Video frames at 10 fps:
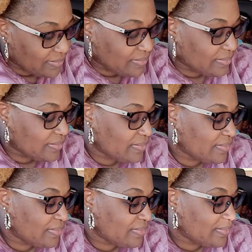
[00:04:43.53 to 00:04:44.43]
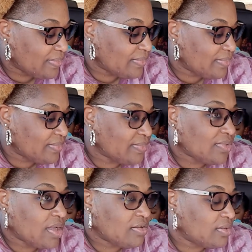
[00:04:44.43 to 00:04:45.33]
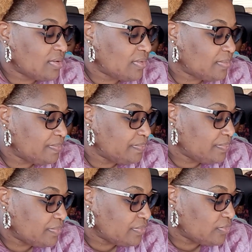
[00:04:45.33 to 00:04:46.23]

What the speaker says: trying to get everybody in the camera?